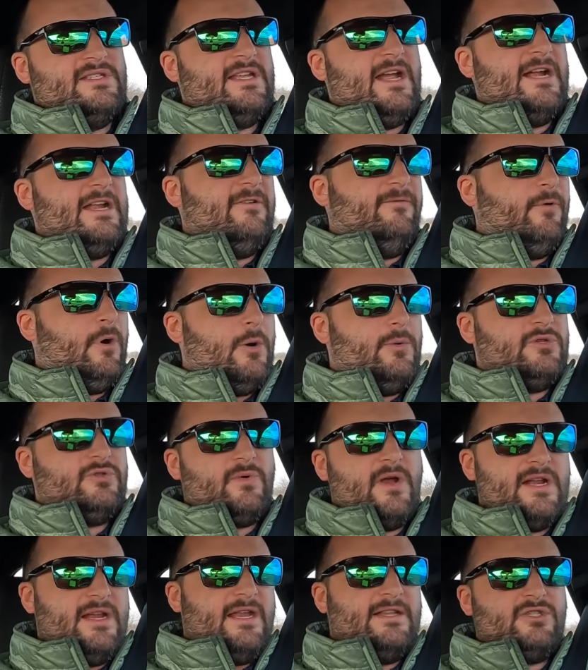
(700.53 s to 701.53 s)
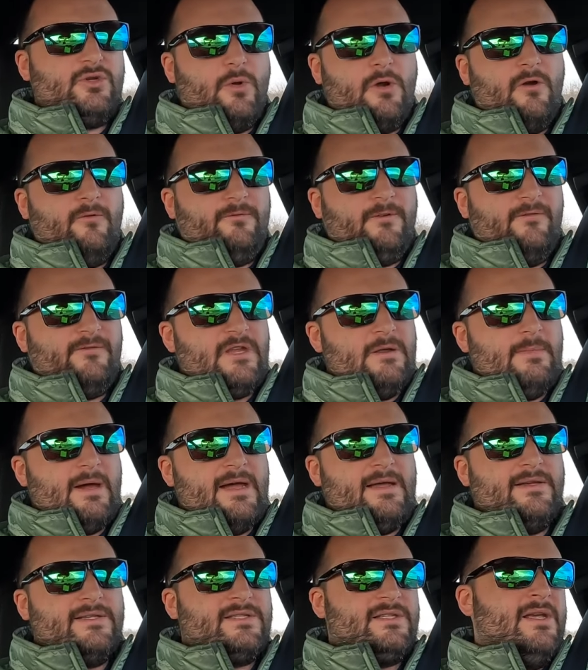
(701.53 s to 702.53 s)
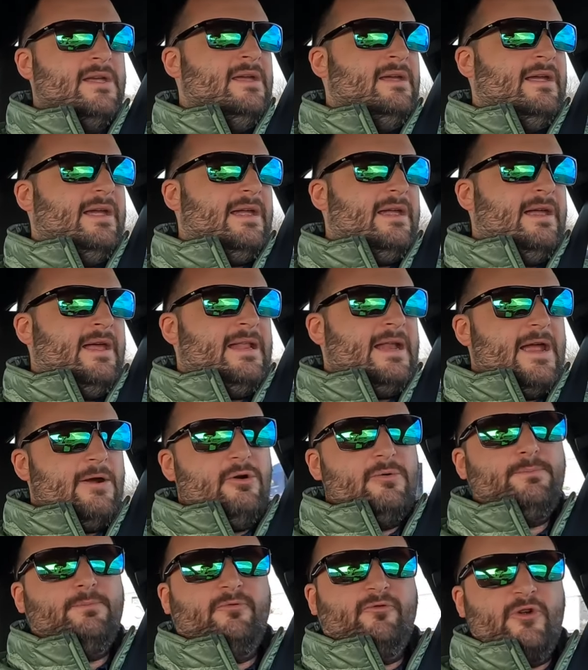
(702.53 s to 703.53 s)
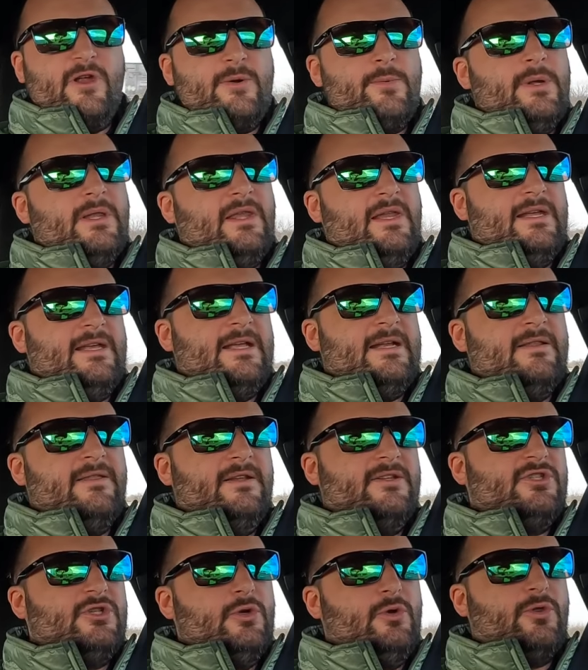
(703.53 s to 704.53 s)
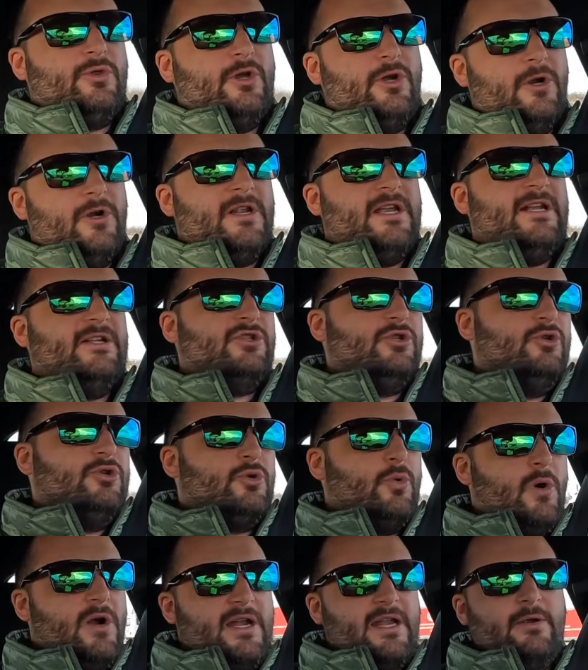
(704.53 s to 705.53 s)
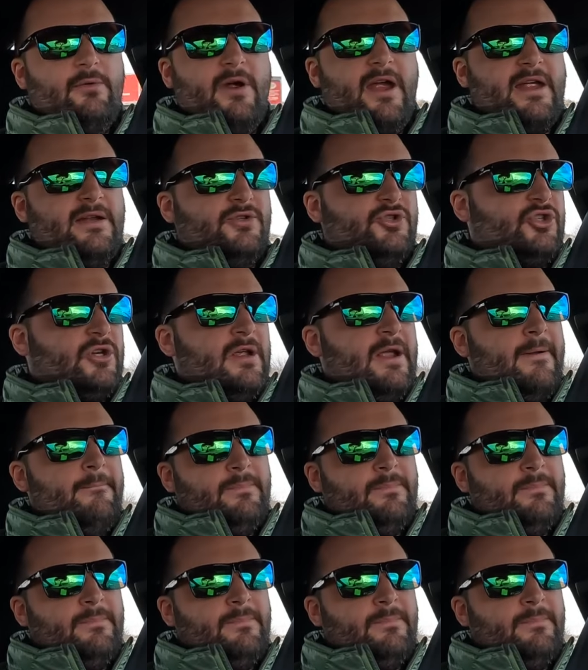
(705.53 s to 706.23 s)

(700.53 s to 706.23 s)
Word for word: The ID4 was rated at 250 miles and I would frequently get in the 230, 220 range.